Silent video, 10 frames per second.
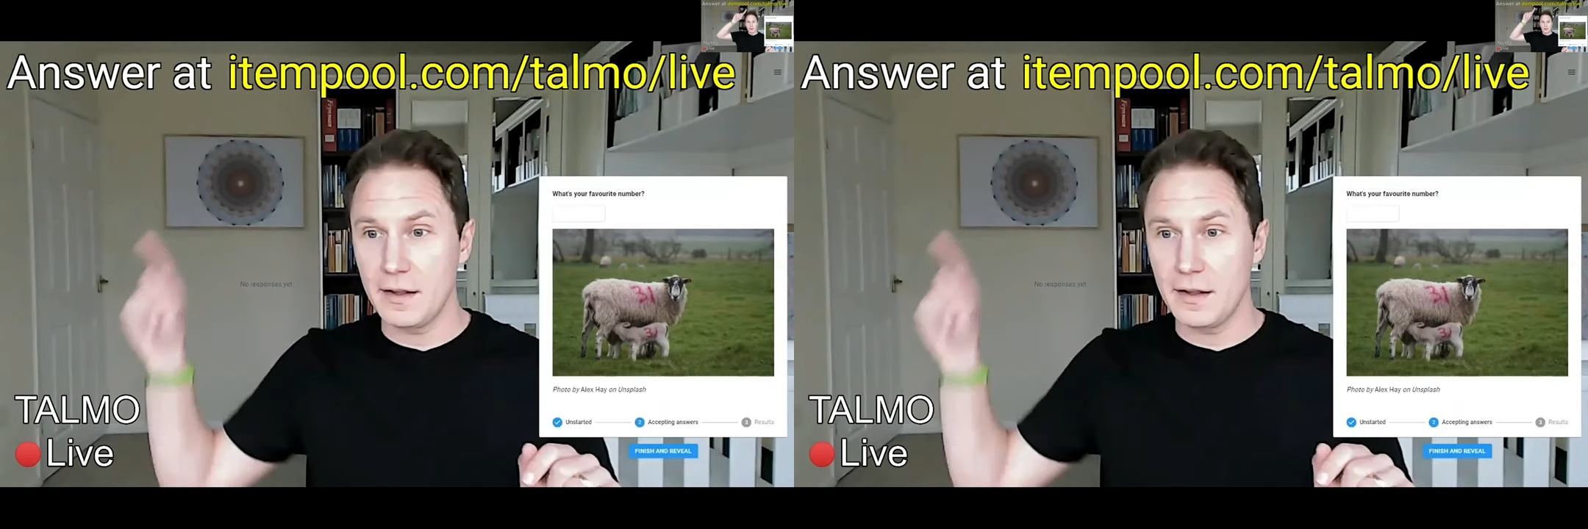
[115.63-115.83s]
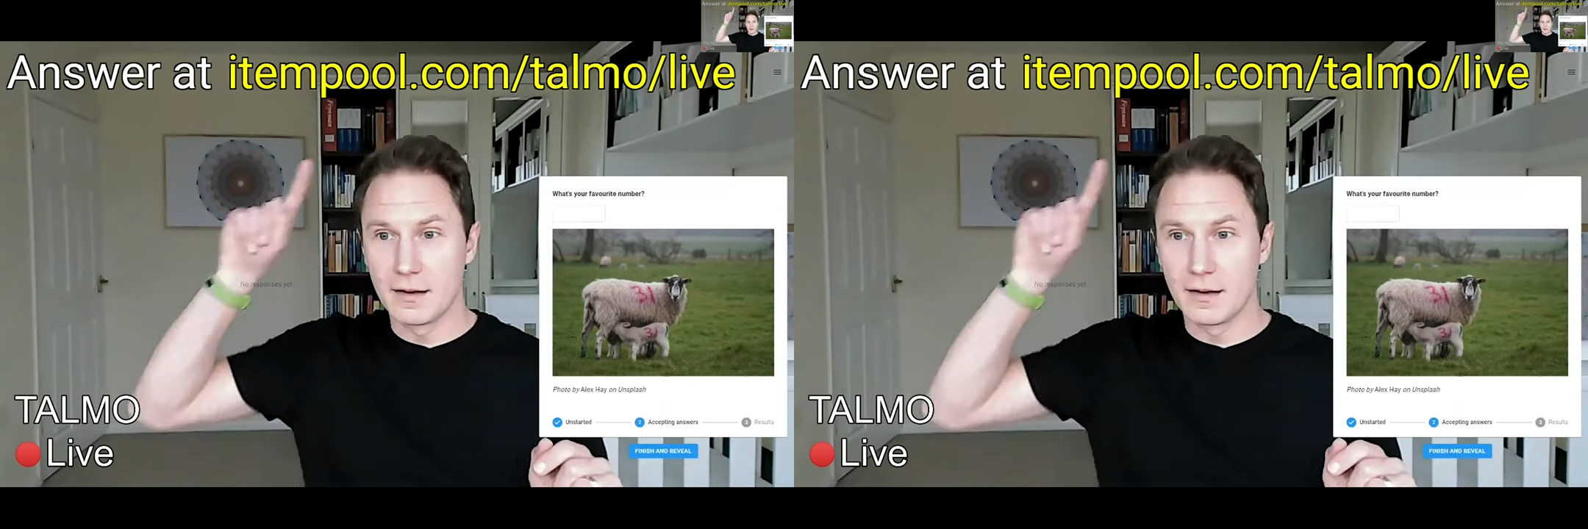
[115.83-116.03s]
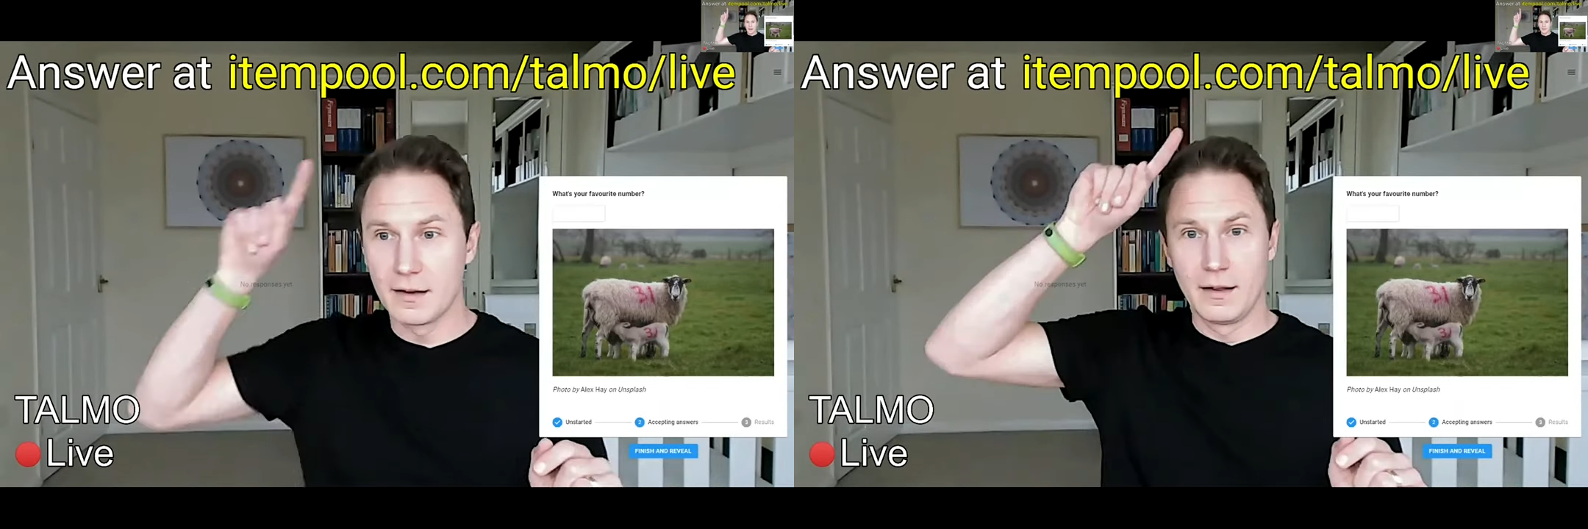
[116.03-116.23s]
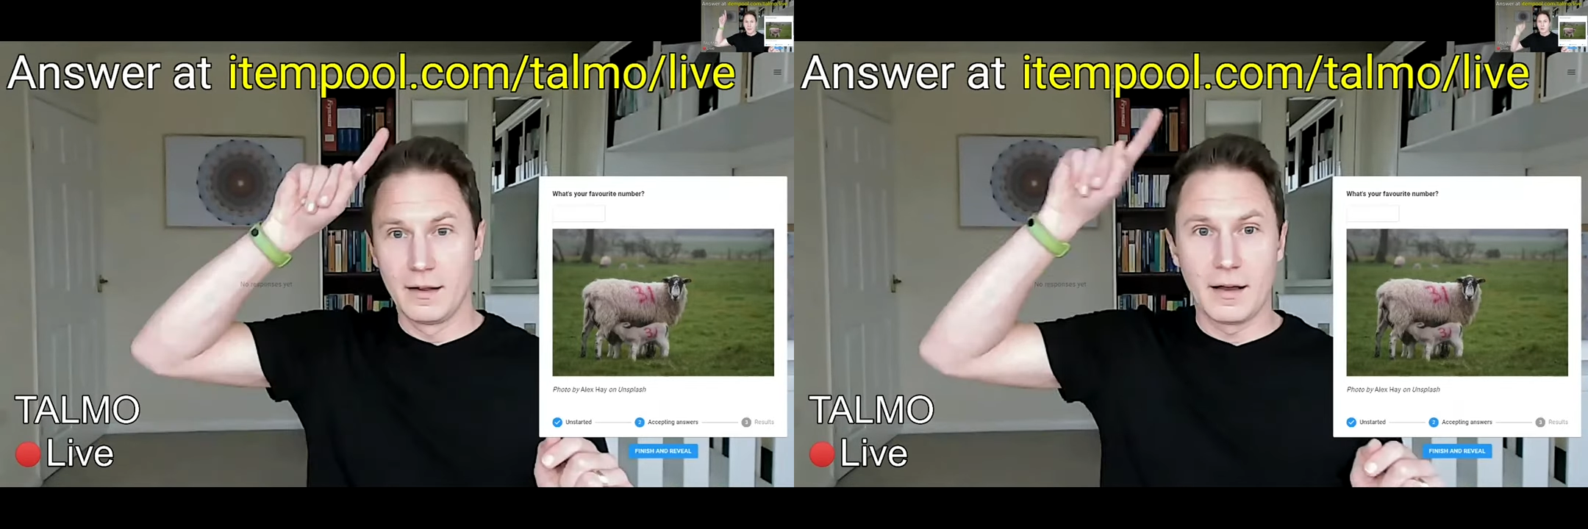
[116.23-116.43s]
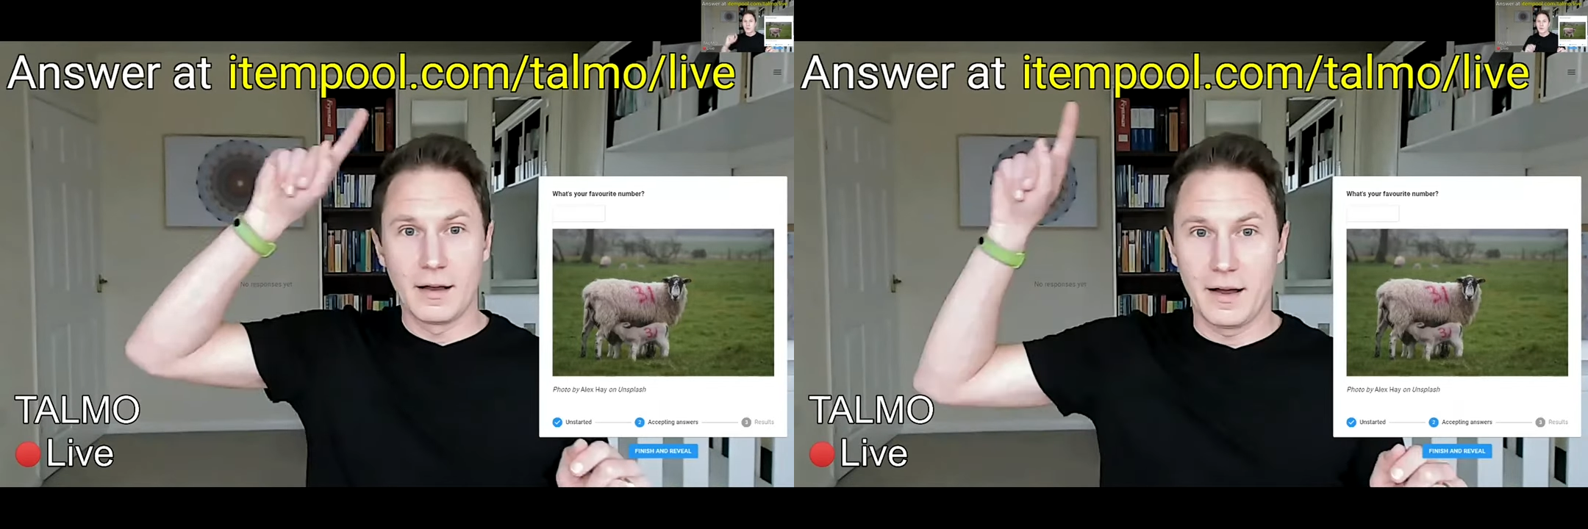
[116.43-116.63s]
uh,
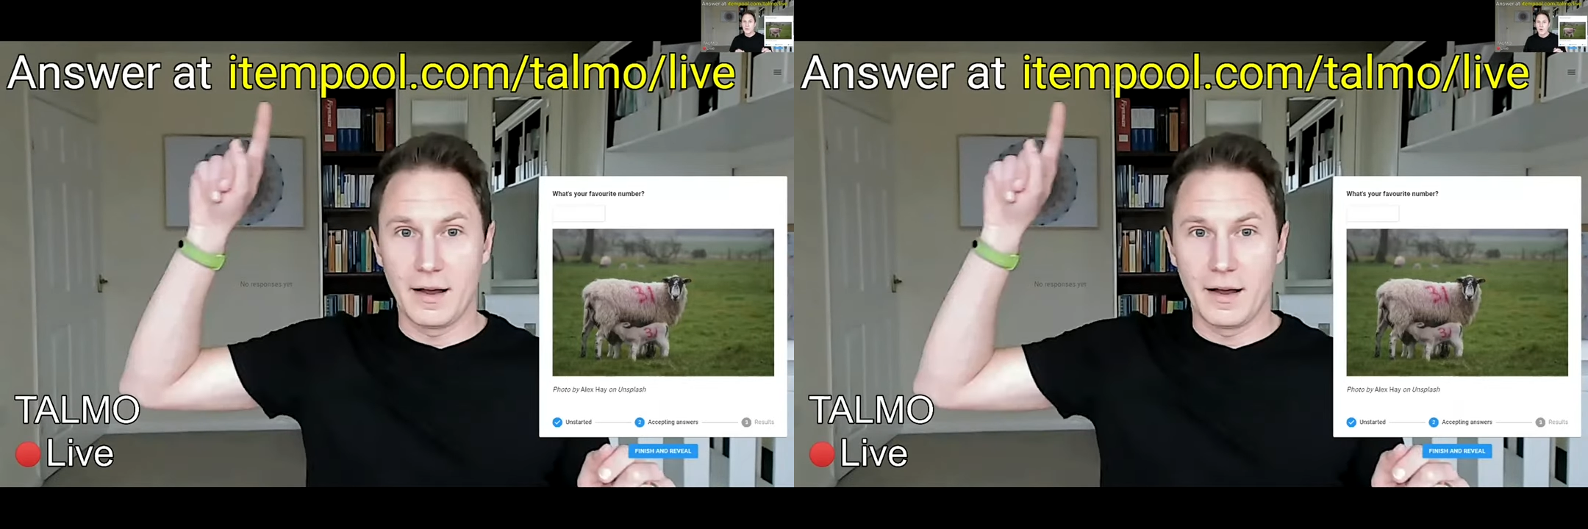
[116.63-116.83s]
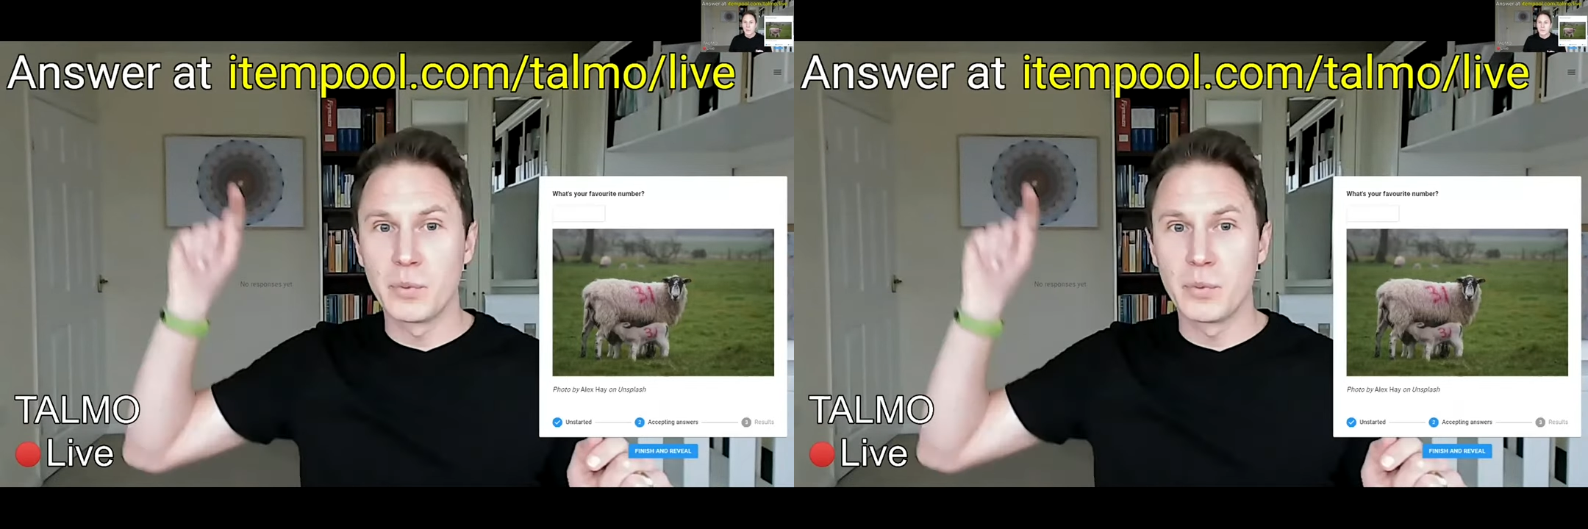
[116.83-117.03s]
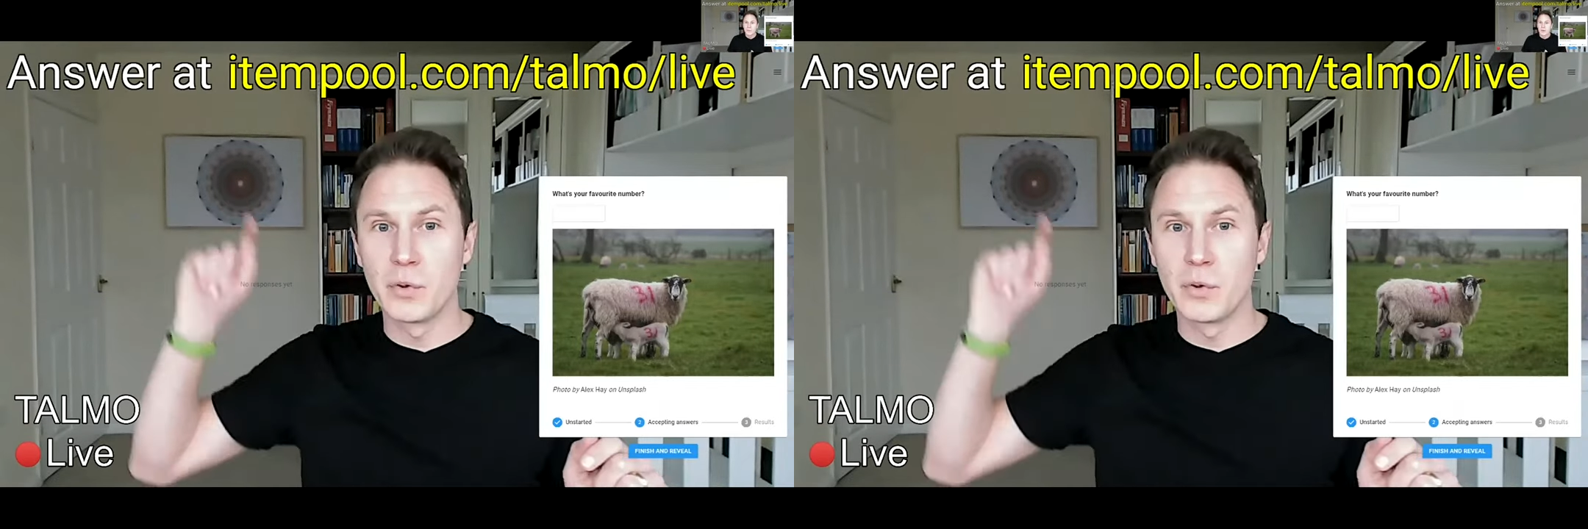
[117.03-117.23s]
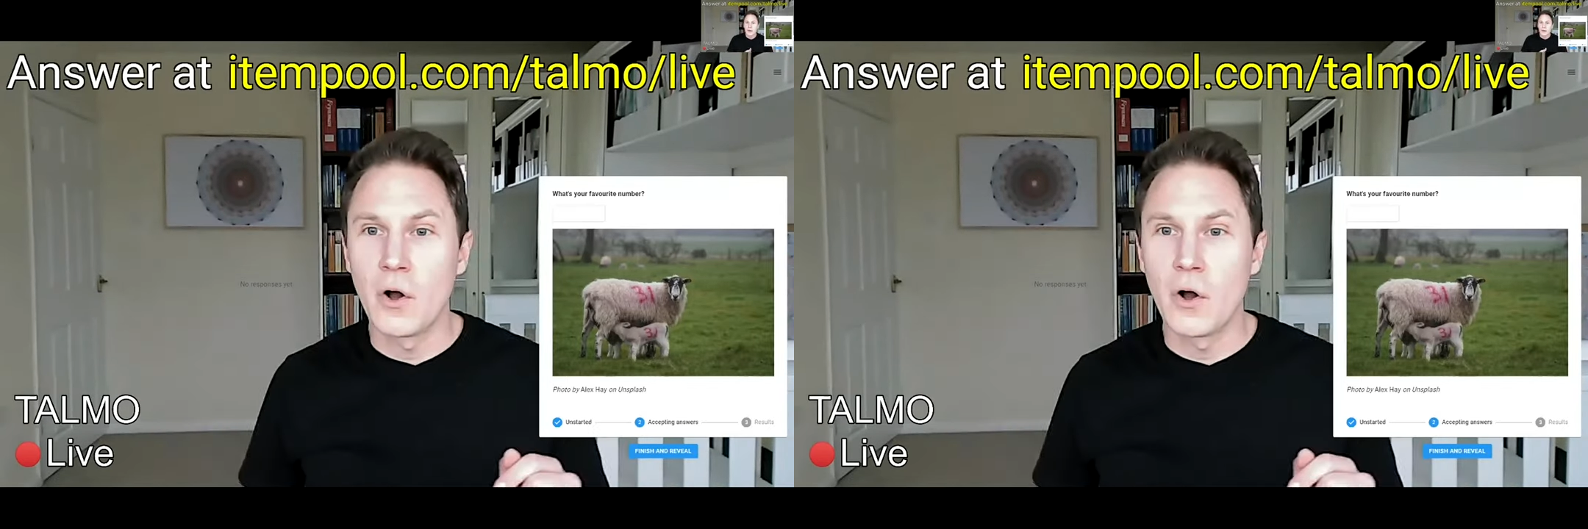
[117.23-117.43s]
itempool.com uh,